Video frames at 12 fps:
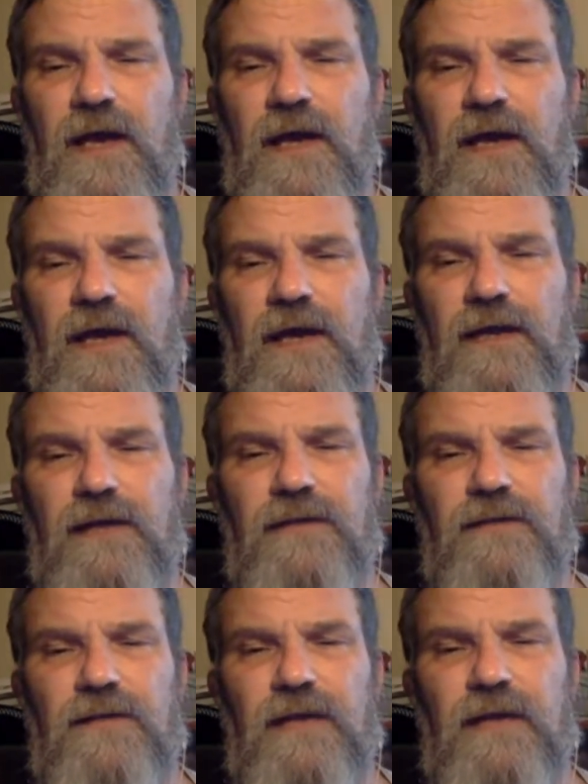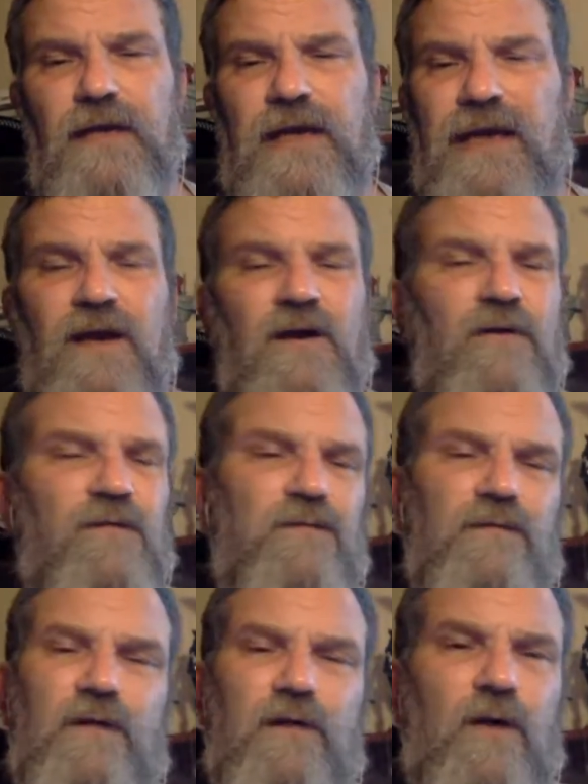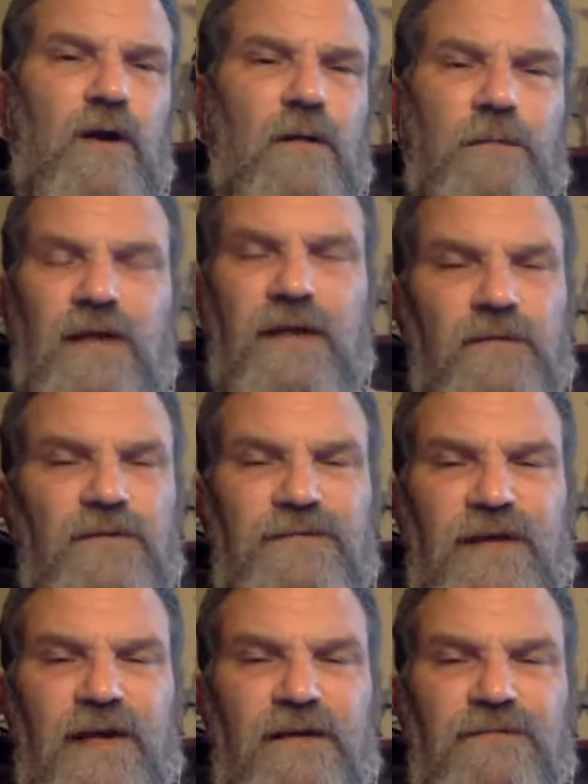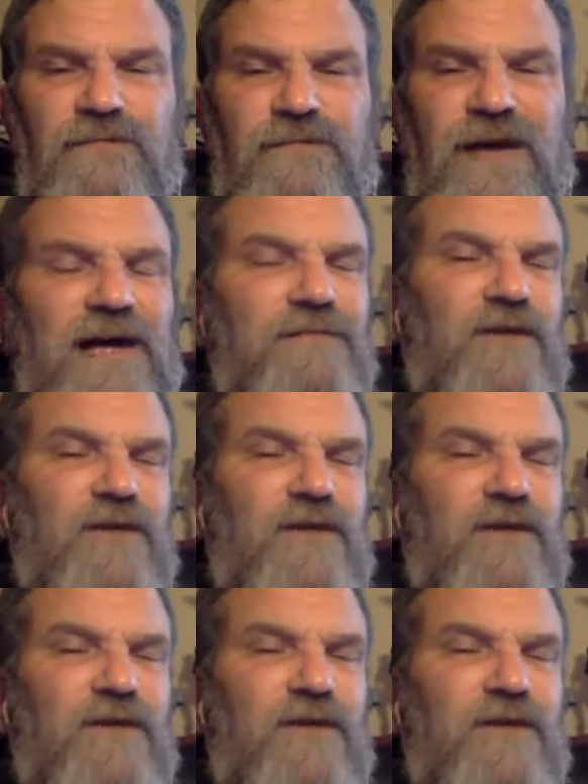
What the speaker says: And now her body was found 5